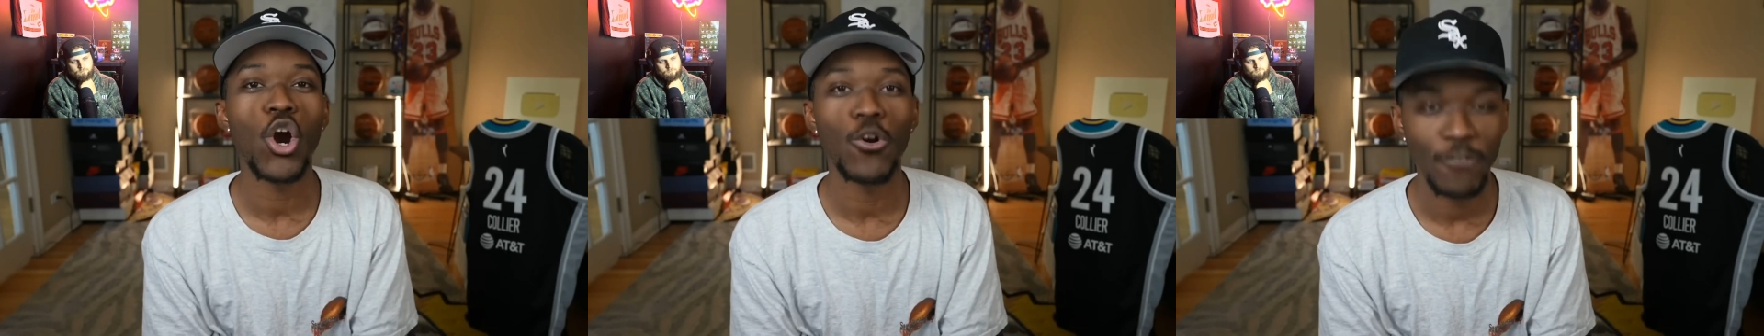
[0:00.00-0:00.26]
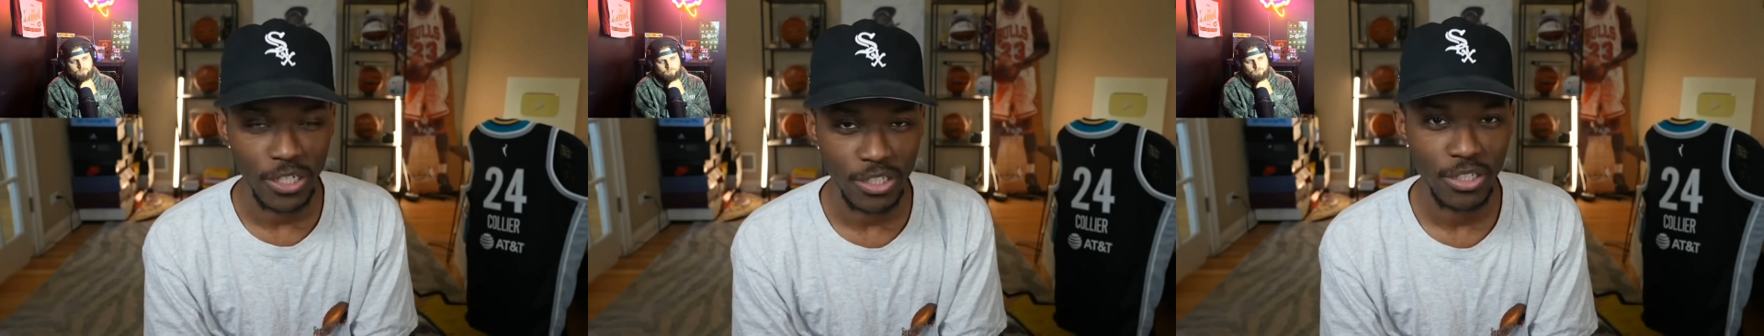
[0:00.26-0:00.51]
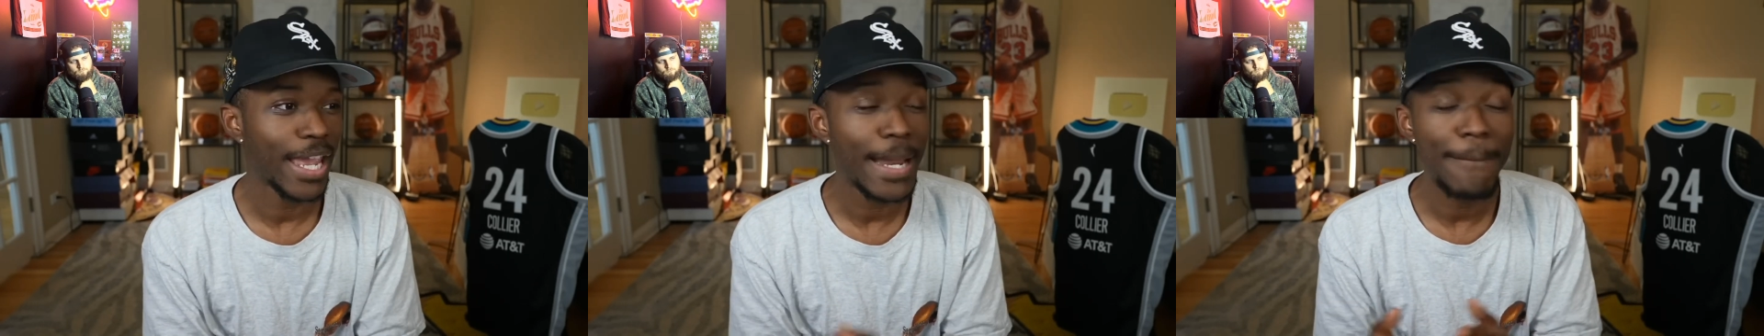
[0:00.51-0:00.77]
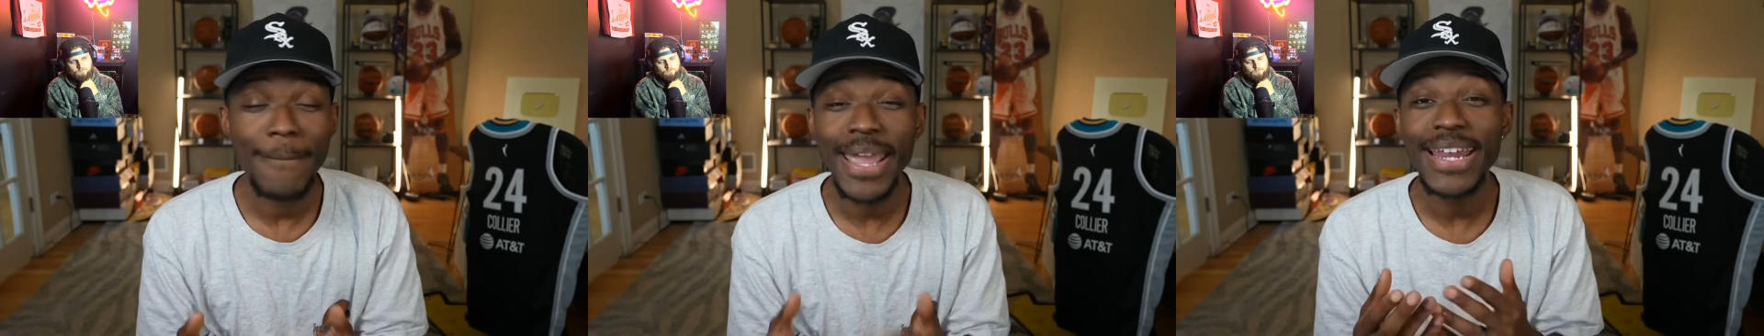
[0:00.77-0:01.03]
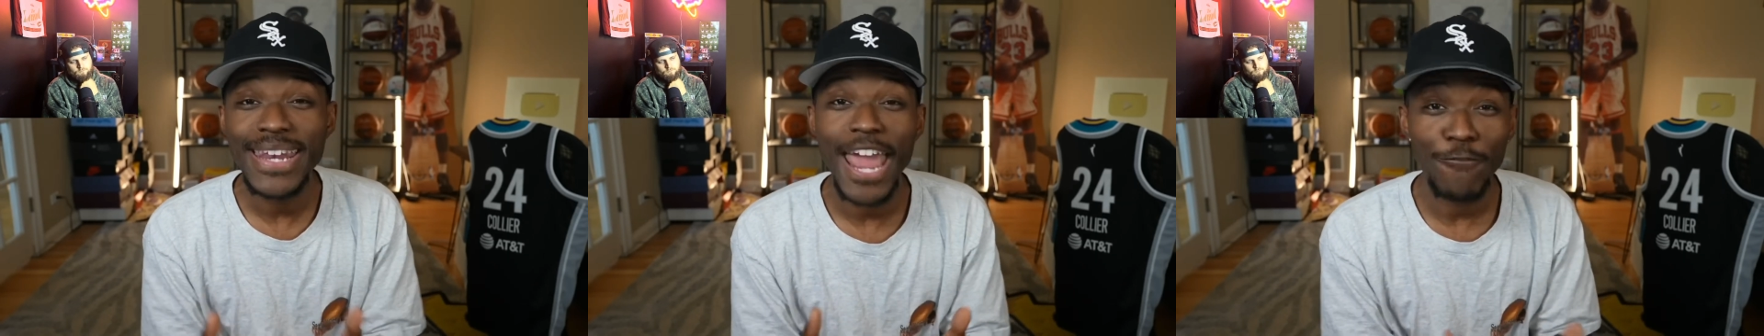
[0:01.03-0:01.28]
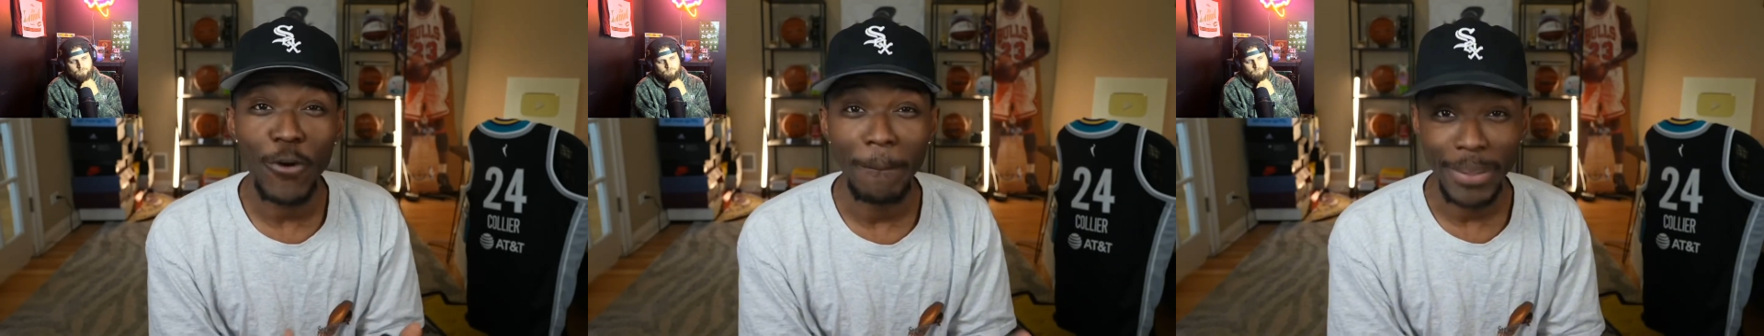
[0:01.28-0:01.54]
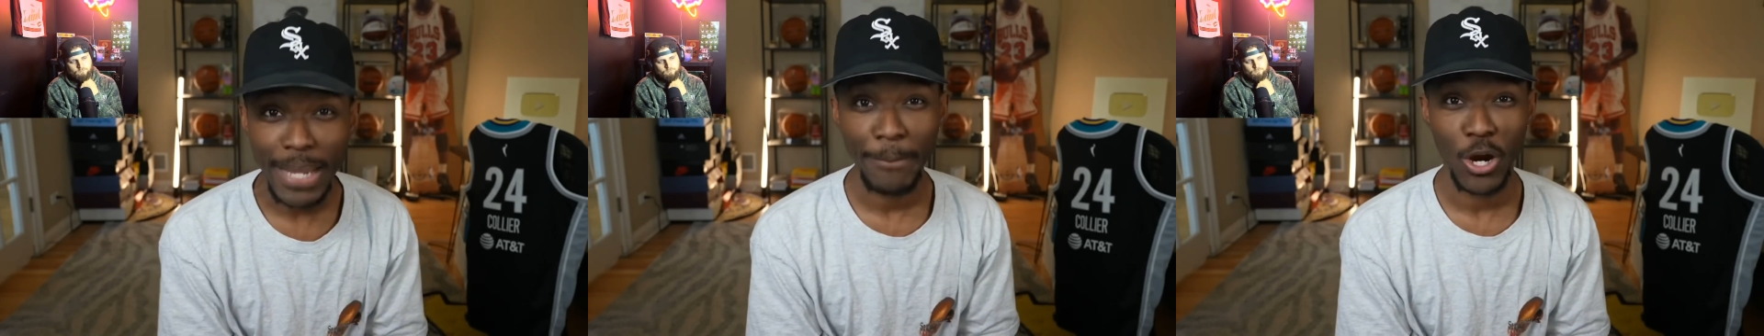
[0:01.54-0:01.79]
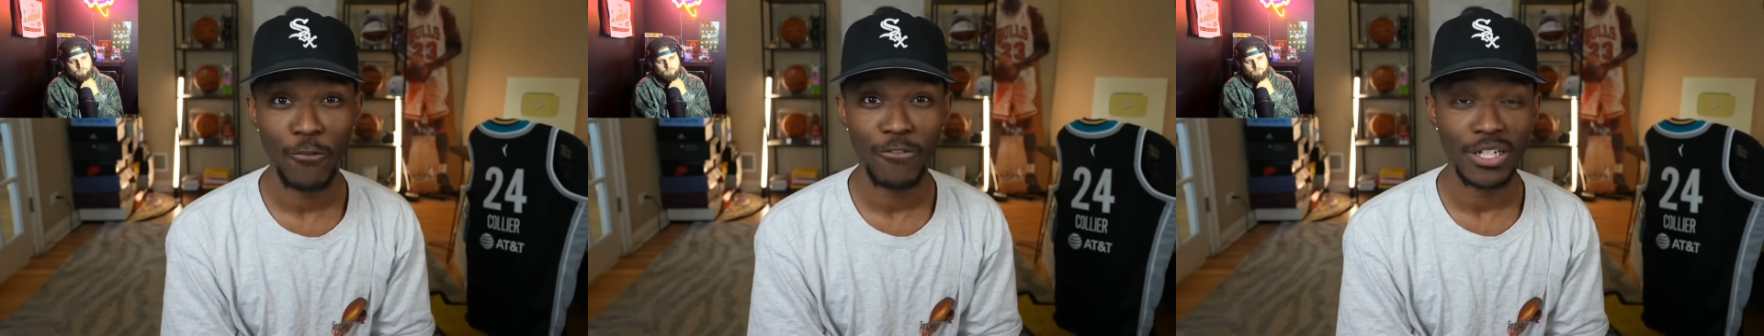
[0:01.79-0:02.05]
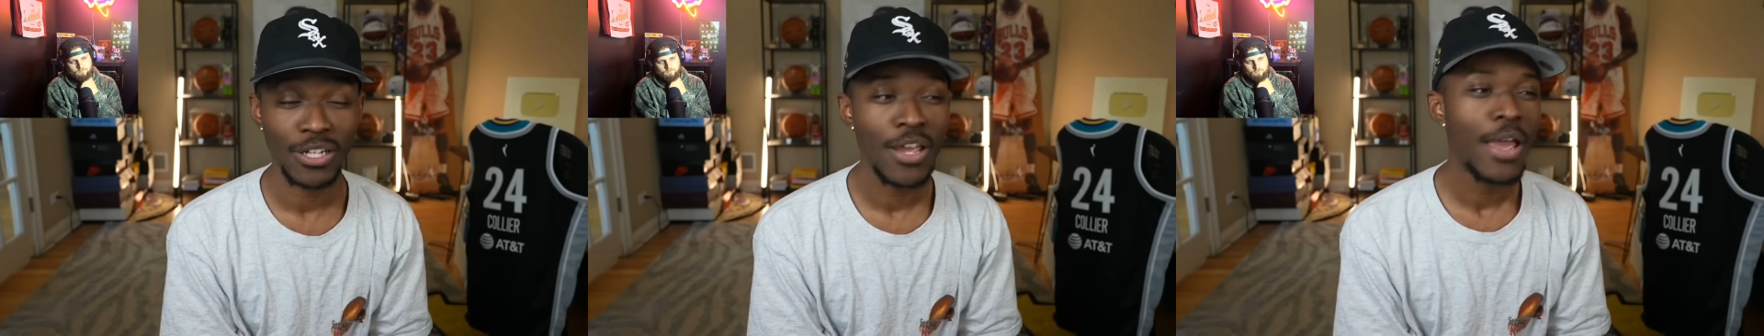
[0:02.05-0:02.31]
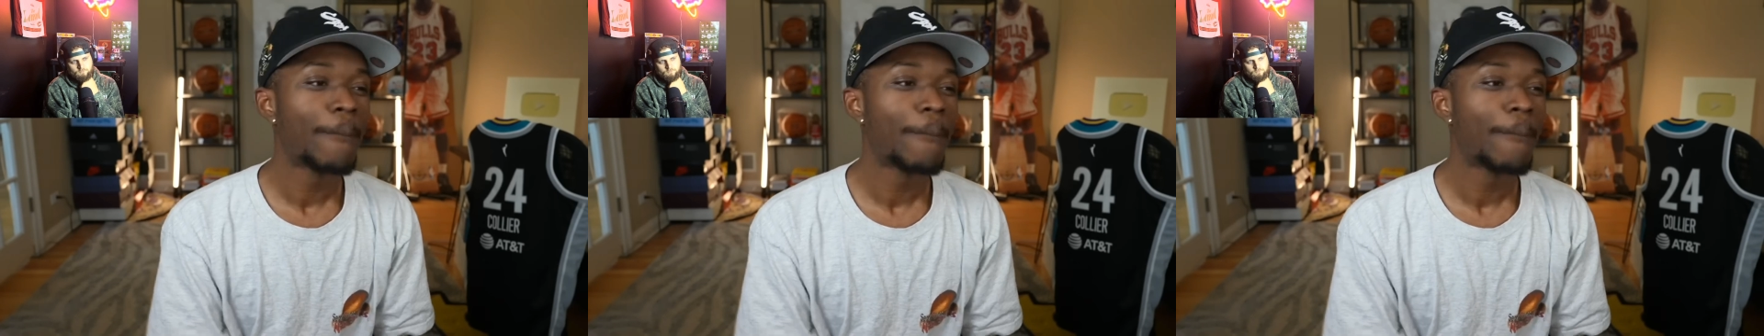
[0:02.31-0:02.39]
perfect, and it may never be perfect,